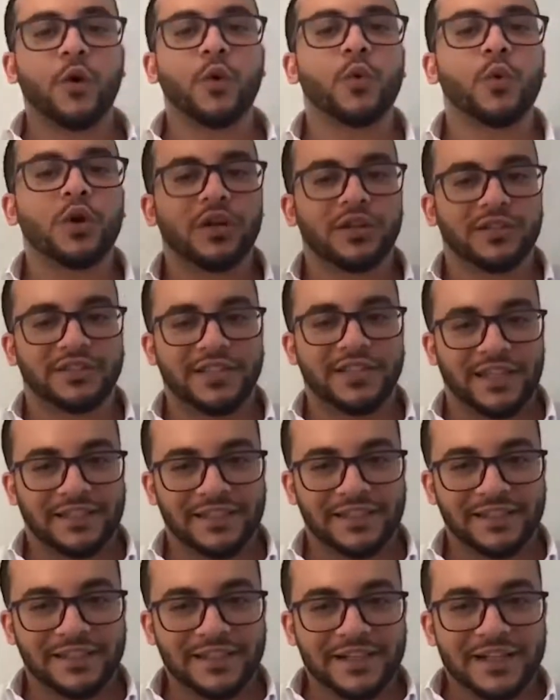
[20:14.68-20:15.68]
world yet.
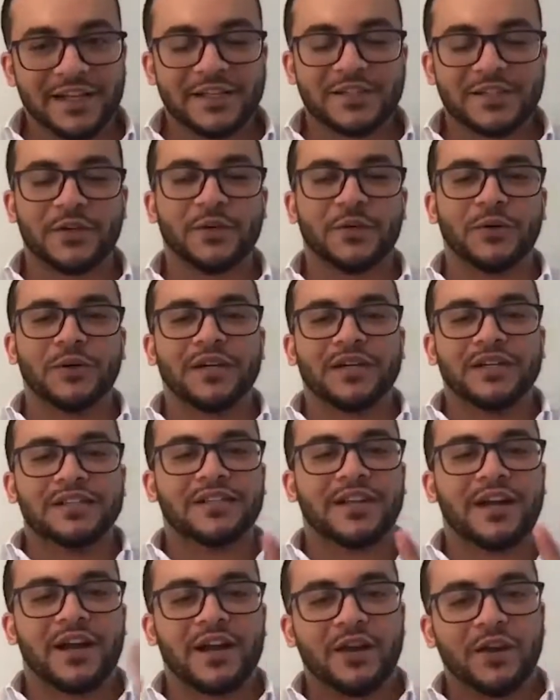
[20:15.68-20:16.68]
So
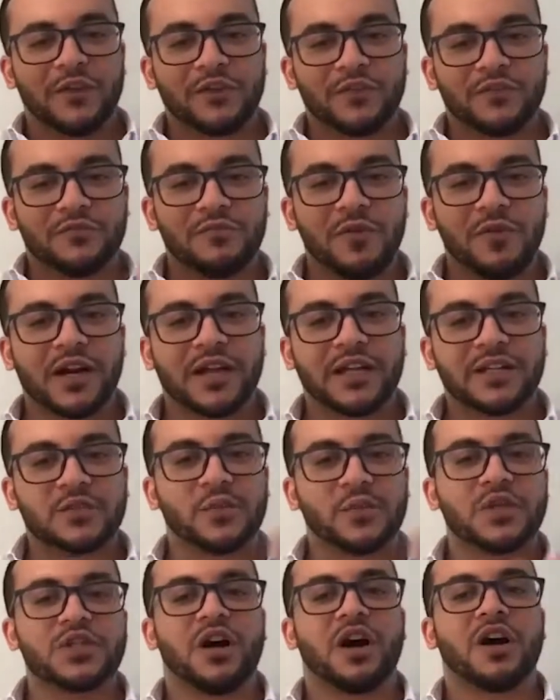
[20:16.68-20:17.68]
there are a lot of markets
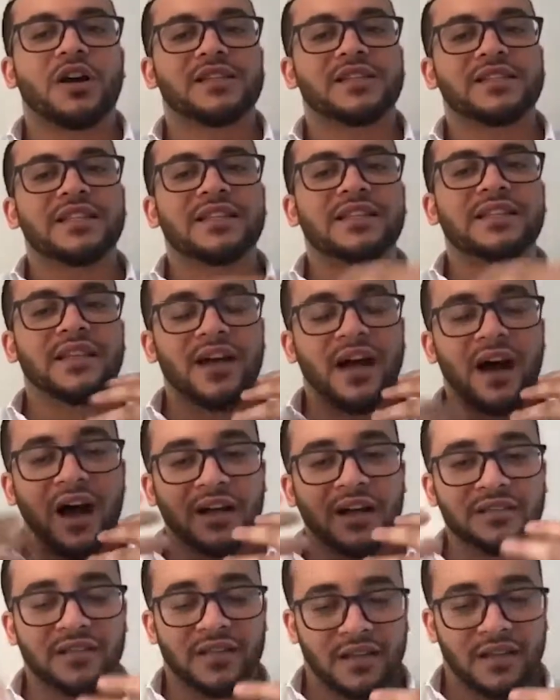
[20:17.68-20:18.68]
which are still
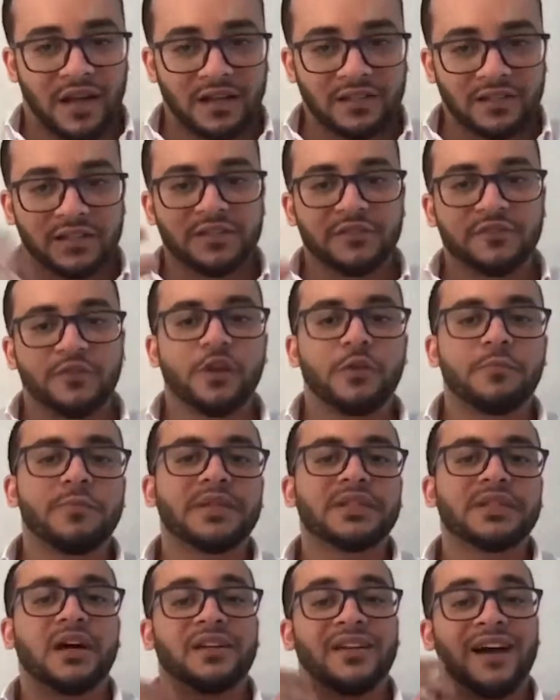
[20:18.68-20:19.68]
under
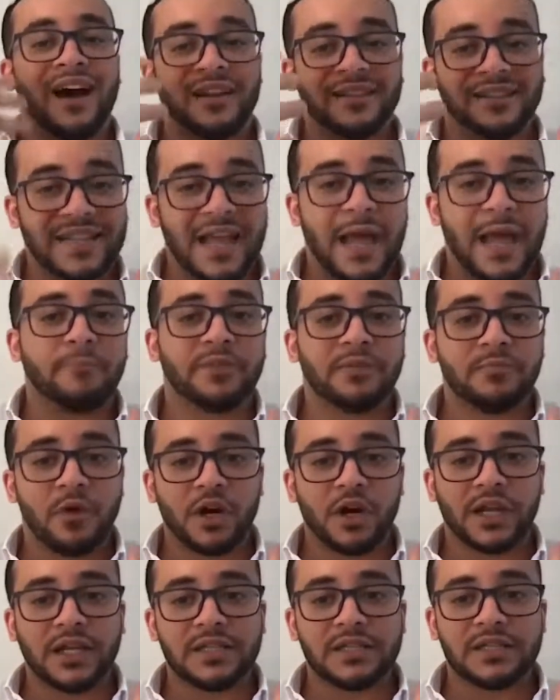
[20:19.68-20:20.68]
development, on untapped
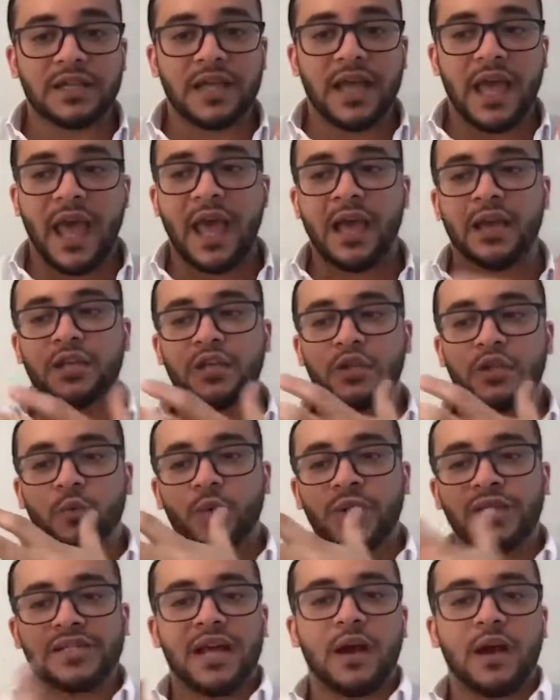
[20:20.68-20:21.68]
markets. And
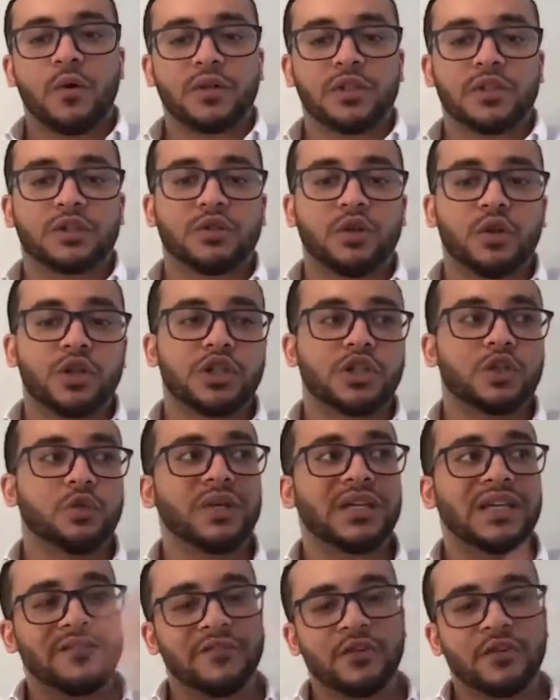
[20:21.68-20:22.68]
with our technology,
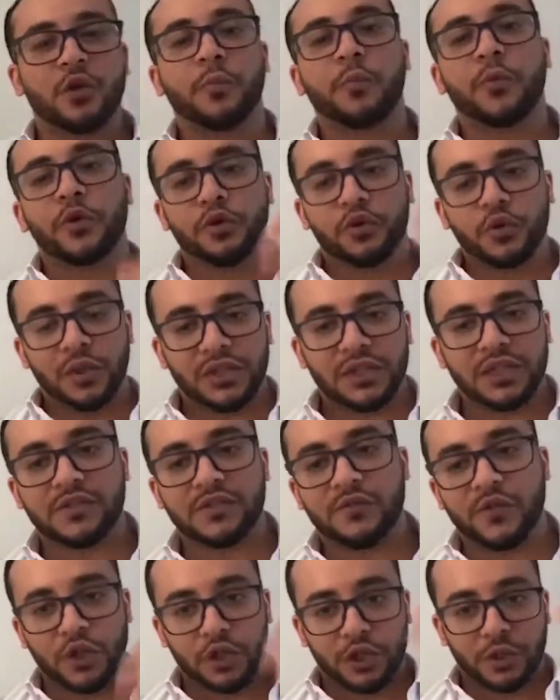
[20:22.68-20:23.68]
we're giving opportunities
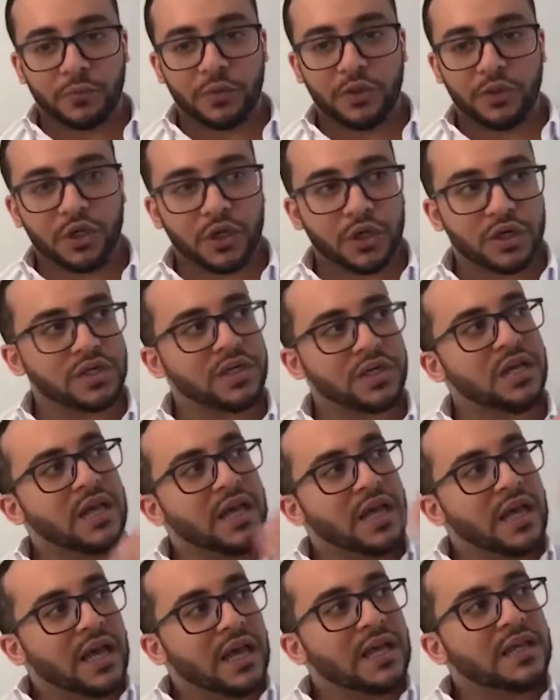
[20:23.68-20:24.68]
for entrepreneurs
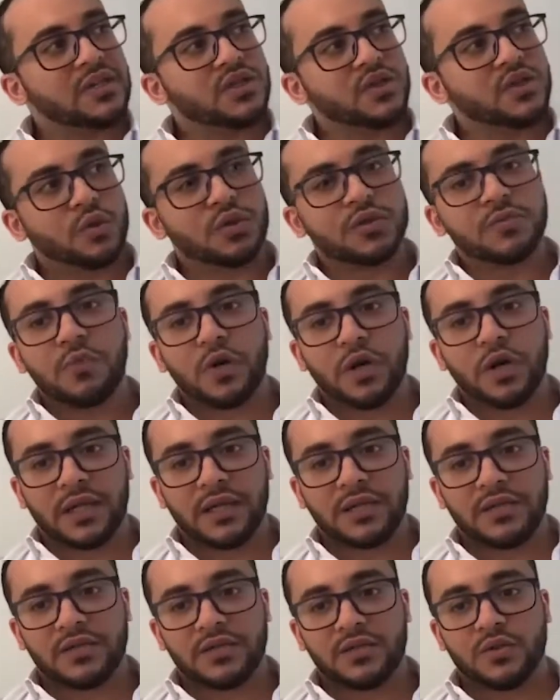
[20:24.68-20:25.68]
in those
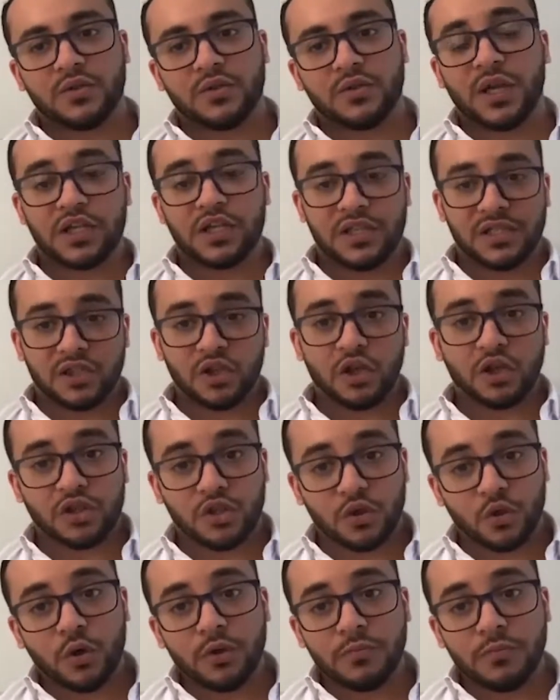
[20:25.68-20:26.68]
markets to actually start
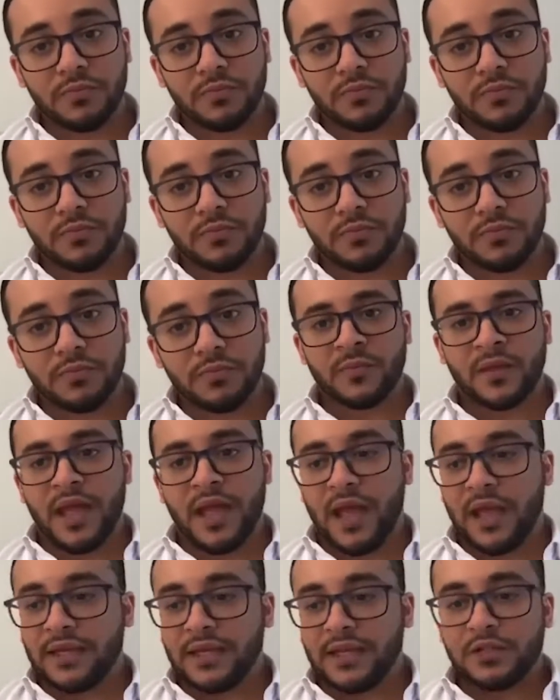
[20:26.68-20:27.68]
their own business.
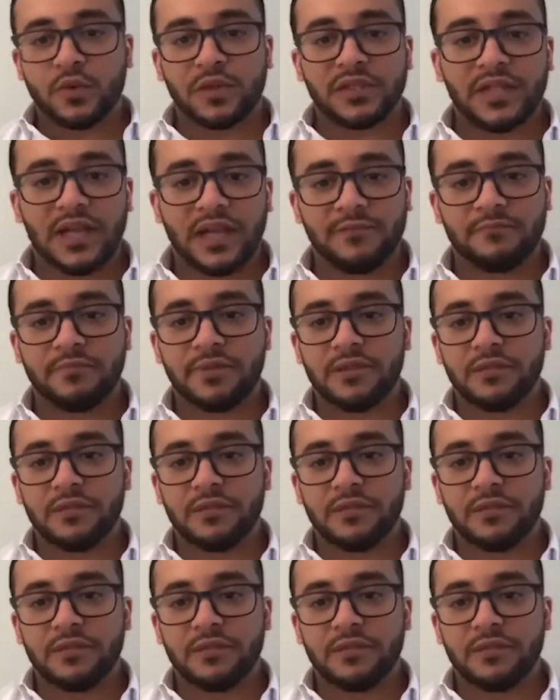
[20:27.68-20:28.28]
And that's what we have